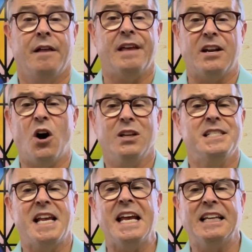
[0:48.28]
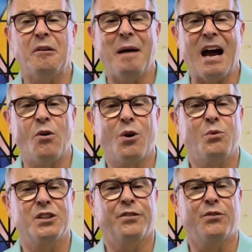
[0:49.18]
That all his healing power
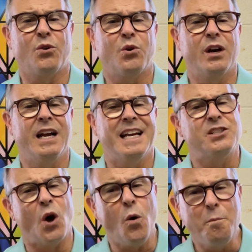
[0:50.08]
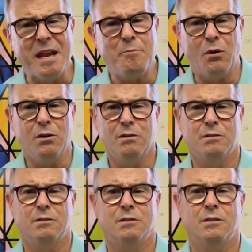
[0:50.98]
was for his own people?
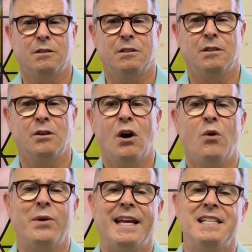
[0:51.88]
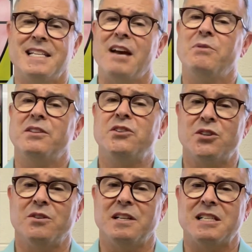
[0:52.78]
We can say with
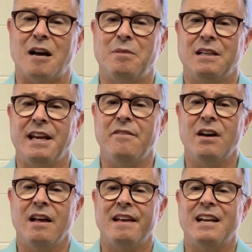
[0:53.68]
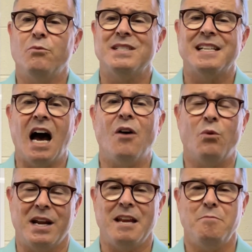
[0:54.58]
assurance, I believe, that it was not
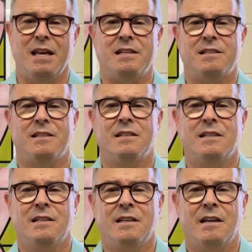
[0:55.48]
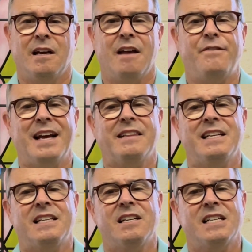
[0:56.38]
what he meant. In fact, the
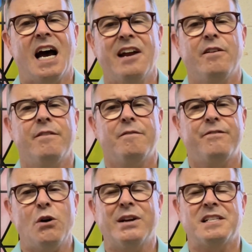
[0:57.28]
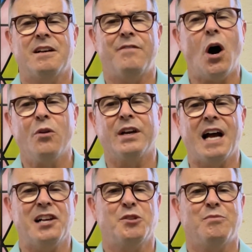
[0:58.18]
entire focus of all the
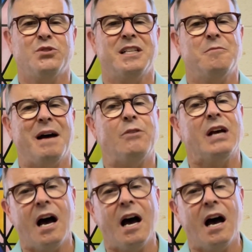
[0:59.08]
Gospels is about